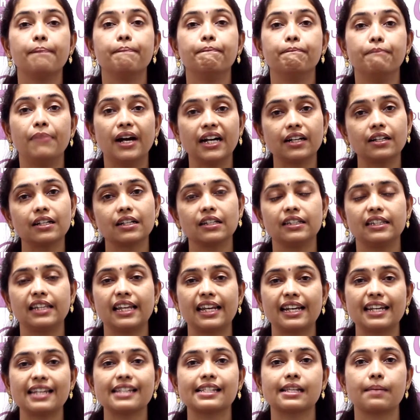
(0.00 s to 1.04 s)
but
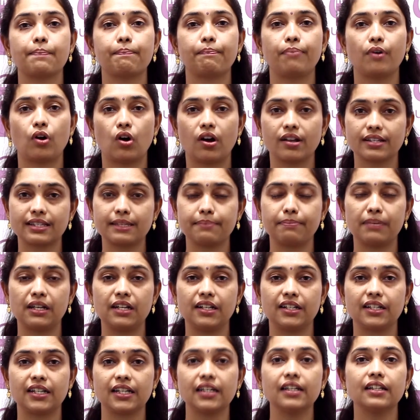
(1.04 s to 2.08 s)
there is a
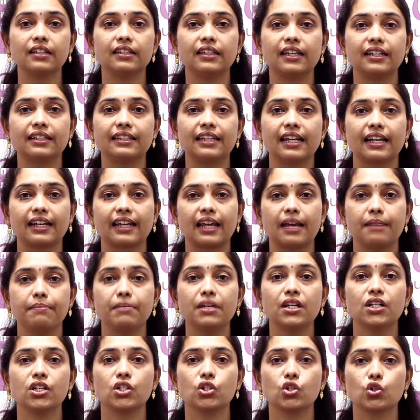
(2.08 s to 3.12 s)
possibility that there can
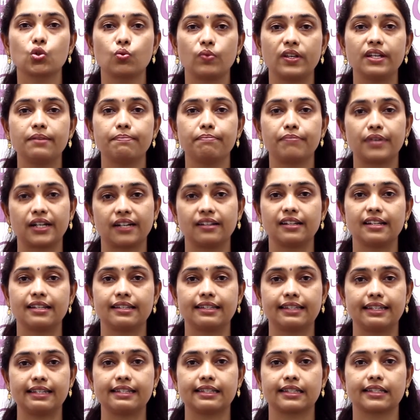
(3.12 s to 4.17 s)
be twin
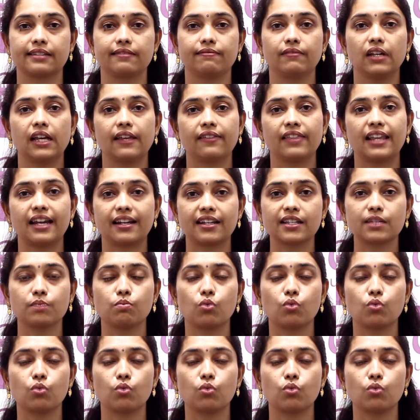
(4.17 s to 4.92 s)
pregnancies, that is